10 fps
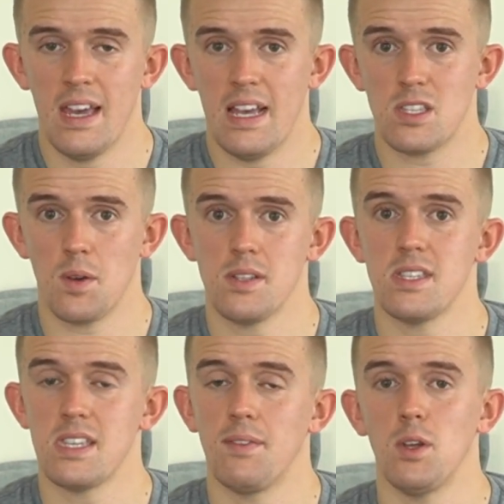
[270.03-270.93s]
is going to
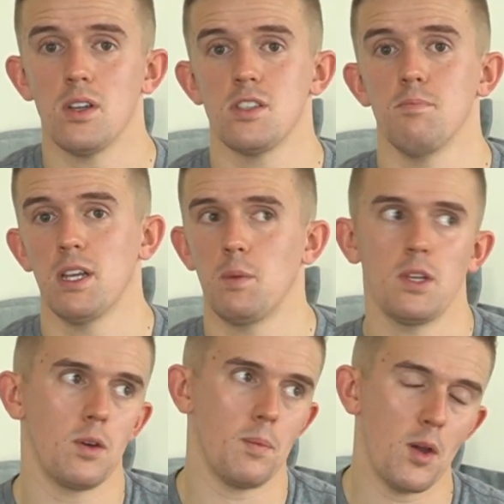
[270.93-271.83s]
save you lots of money when
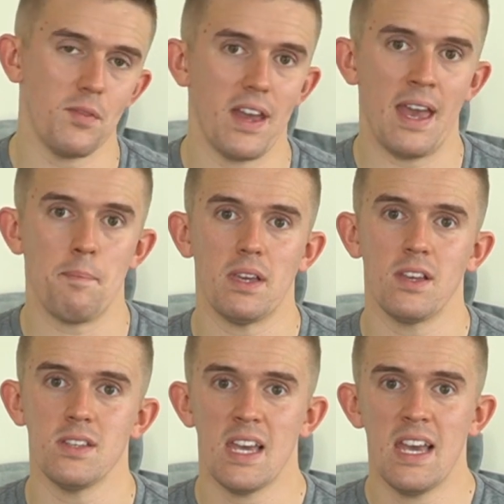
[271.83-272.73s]
you come over here,
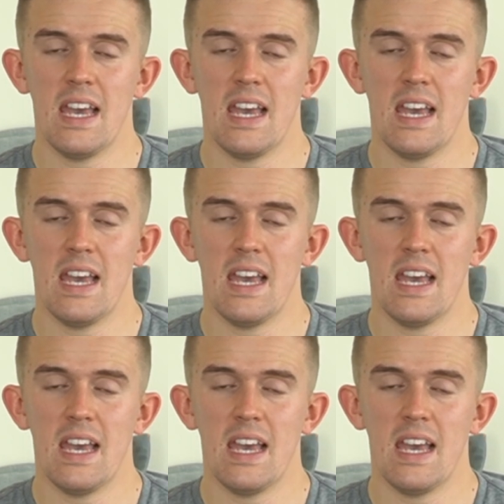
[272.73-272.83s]
because